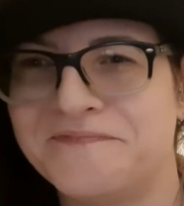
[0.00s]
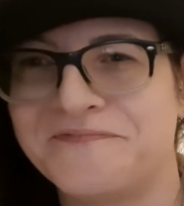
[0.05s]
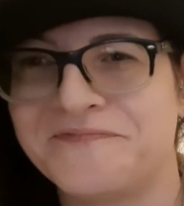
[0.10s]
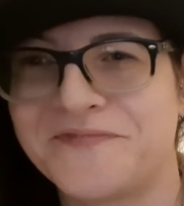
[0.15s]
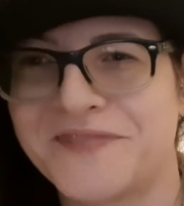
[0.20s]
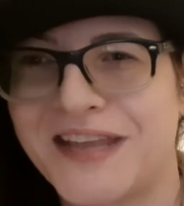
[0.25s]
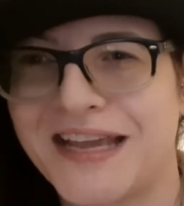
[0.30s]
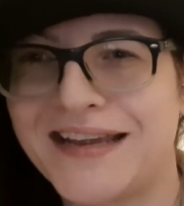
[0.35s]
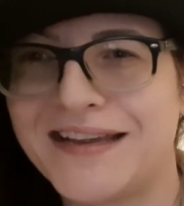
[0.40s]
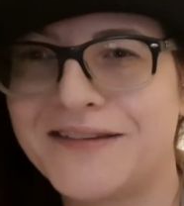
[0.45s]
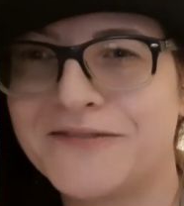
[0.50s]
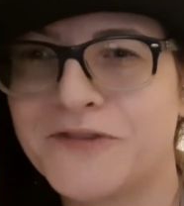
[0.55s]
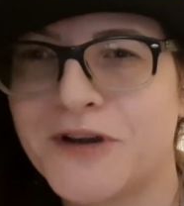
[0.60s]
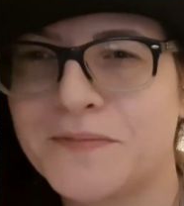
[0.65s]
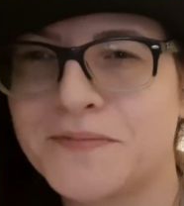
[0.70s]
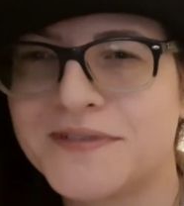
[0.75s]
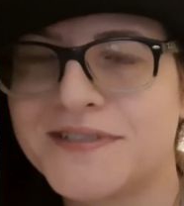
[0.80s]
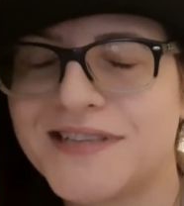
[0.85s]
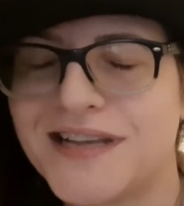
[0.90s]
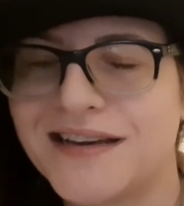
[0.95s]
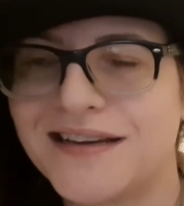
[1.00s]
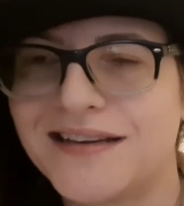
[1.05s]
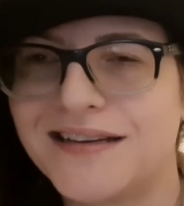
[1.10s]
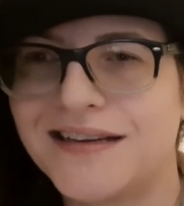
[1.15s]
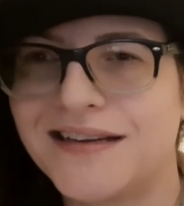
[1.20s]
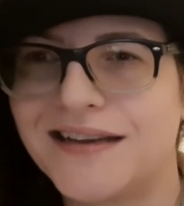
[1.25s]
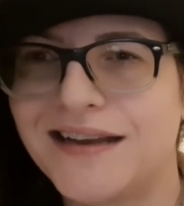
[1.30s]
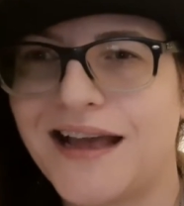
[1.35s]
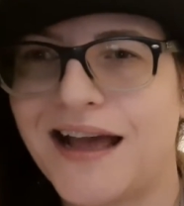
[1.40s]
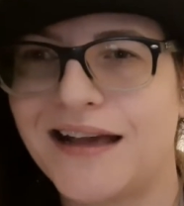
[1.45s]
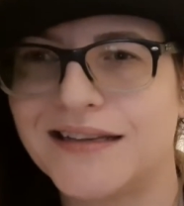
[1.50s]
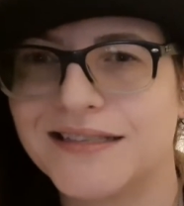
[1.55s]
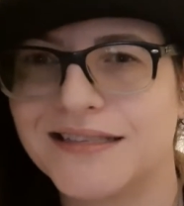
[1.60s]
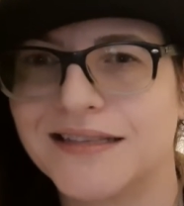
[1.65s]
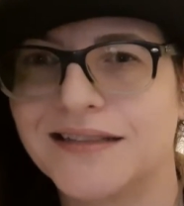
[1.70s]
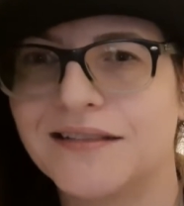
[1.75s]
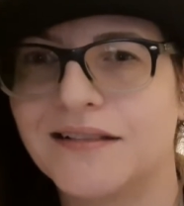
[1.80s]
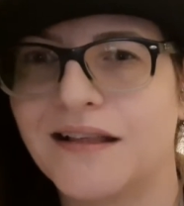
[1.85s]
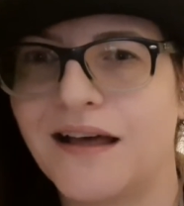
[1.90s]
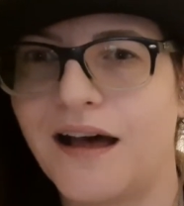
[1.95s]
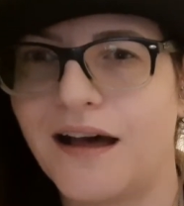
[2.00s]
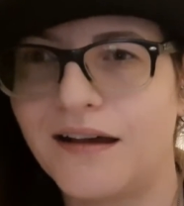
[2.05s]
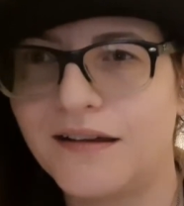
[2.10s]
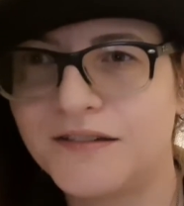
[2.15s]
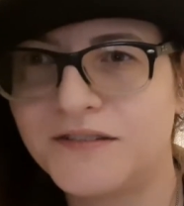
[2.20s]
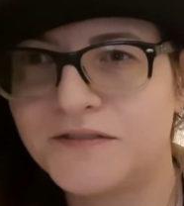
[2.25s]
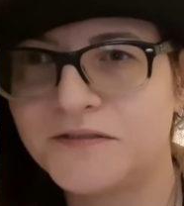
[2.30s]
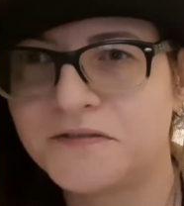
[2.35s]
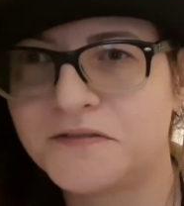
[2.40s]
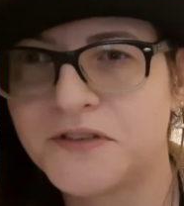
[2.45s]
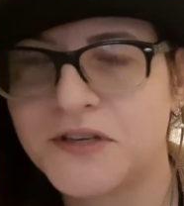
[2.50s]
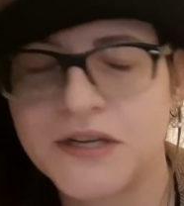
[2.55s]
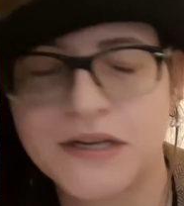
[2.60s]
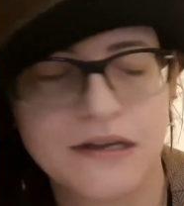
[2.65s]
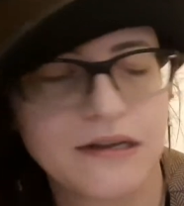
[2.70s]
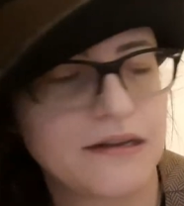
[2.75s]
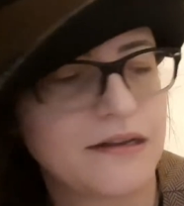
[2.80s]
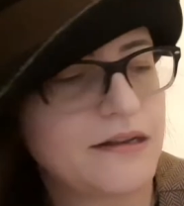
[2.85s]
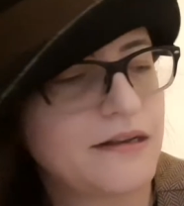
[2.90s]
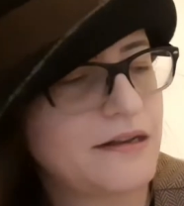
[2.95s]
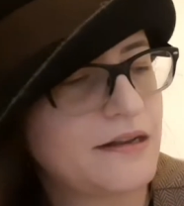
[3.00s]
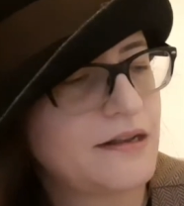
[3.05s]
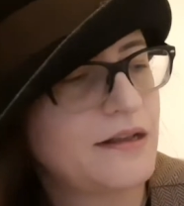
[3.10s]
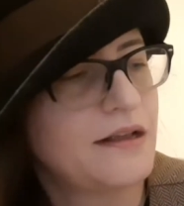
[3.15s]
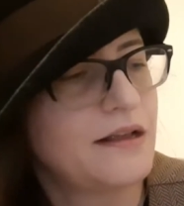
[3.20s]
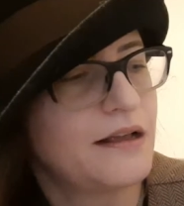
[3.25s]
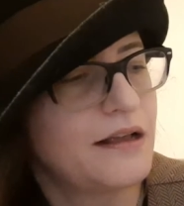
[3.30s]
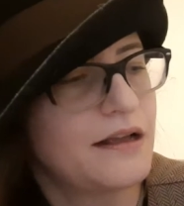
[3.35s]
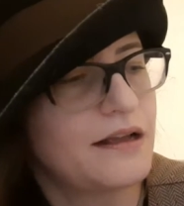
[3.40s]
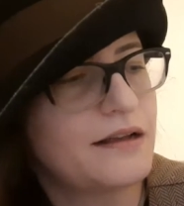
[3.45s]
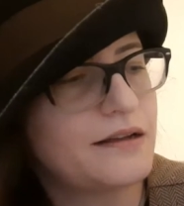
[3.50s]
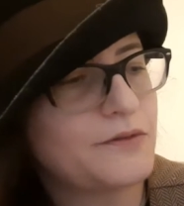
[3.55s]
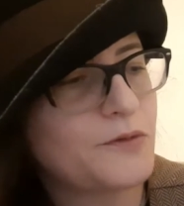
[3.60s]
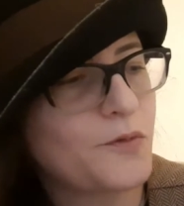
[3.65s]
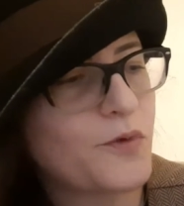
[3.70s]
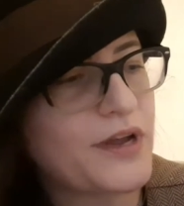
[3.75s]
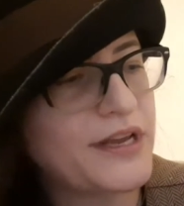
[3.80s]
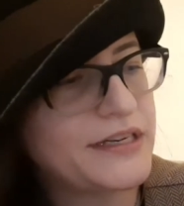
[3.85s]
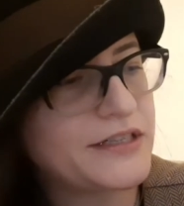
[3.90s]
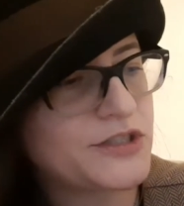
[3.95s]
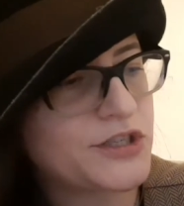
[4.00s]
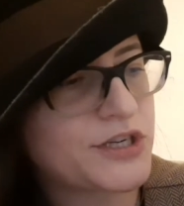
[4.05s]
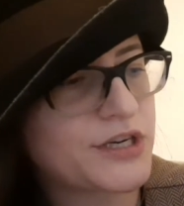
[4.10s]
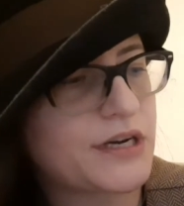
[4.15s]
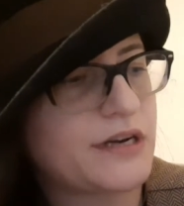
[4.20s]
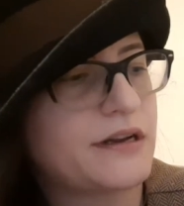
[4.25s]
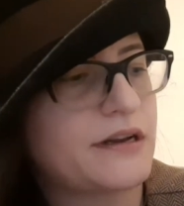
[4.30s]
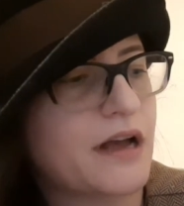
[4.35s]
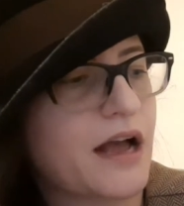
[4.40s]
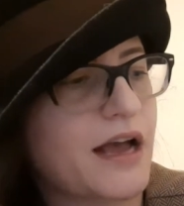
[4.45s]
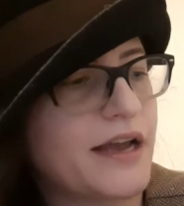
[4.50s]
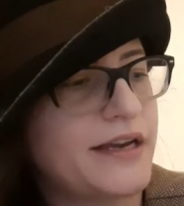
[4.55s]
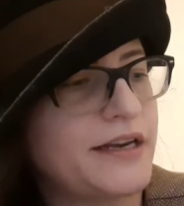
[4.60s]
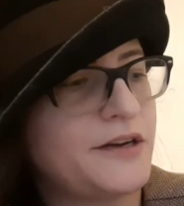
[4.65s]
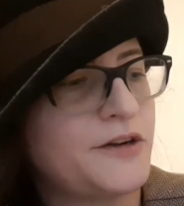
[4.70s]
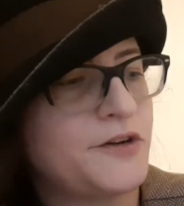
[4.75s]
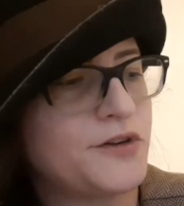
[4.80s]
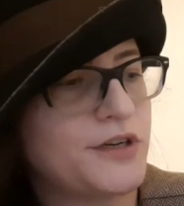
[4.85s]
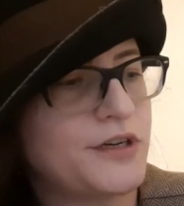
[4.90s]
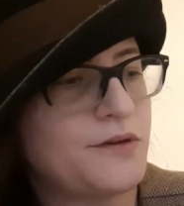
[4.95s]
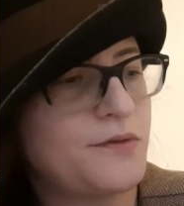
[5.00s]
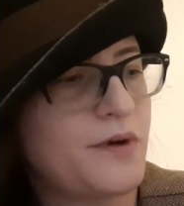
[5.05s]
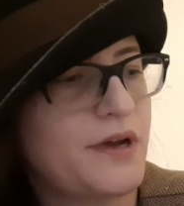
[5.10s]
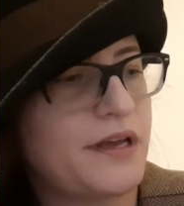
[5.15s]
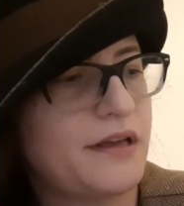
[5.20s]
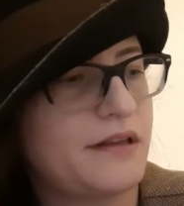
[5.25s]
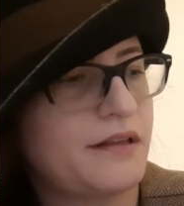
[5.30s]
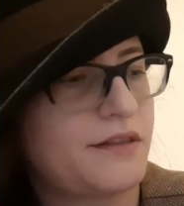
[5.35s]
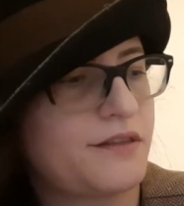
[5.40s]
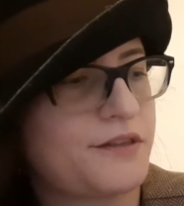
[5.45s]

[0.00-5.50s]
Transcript: They represented it as love, which I agree with,